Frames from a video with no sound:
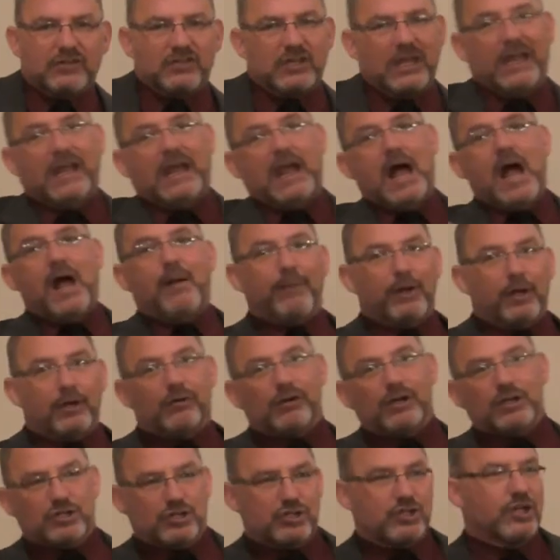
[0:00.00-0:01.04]
saying, I'm a
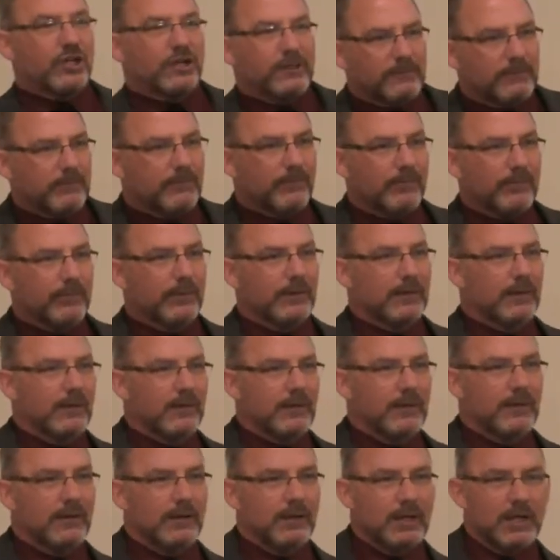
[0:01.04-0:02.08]
Christian.
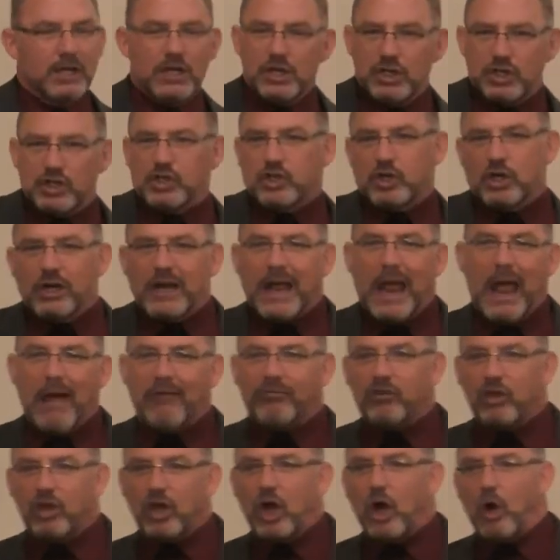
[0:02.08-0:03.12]
You shouldn't have
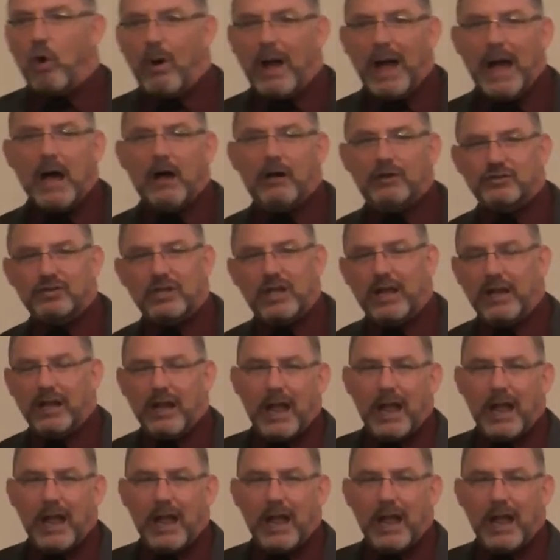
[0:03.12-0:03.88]
to go out saying,